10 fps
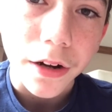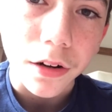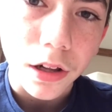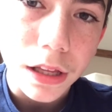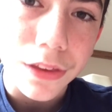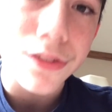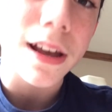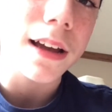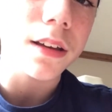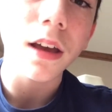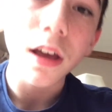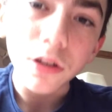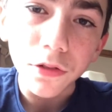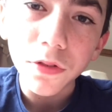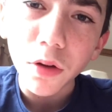clean sock. You
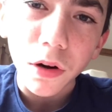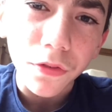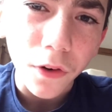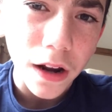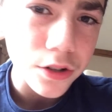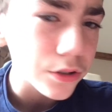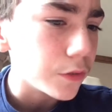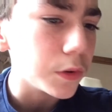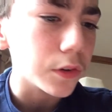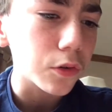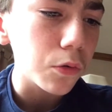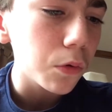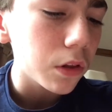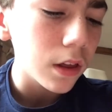feel refreshed. You feel cool.